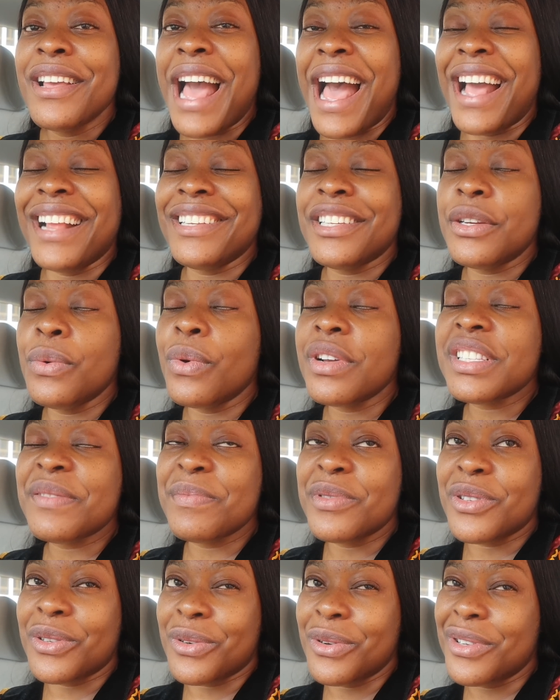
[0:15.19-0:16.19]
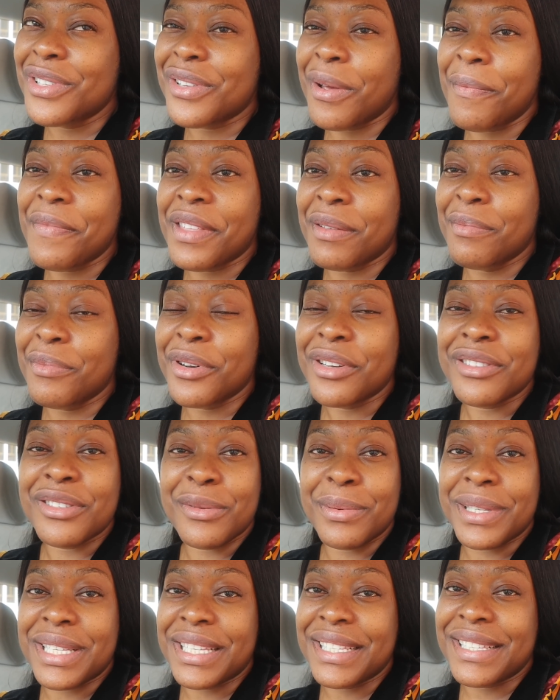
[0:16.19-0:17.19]
and she wants me to cook something but
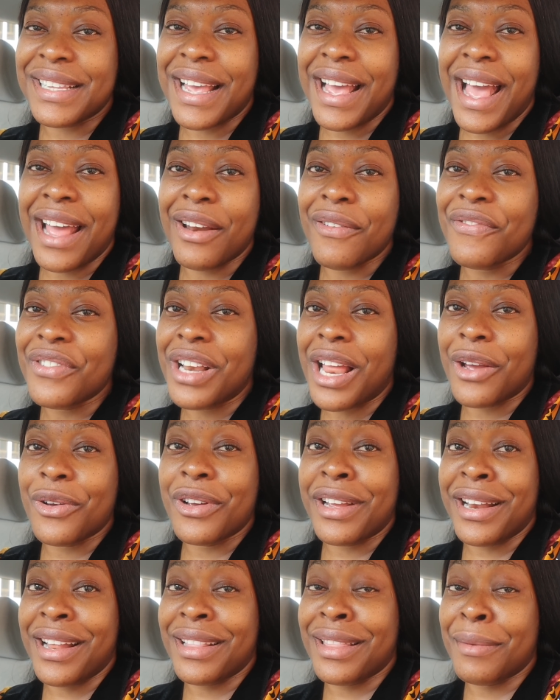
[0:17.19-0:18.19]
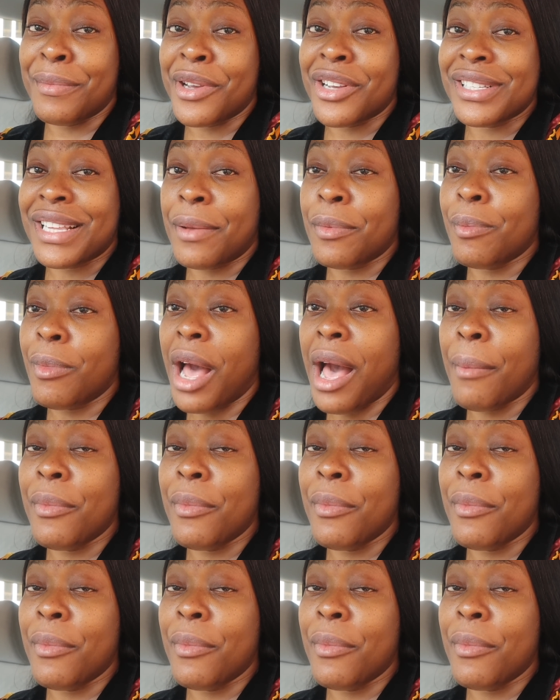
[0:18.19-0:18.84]
to be sincere i don't feel like cooking anything because I'm,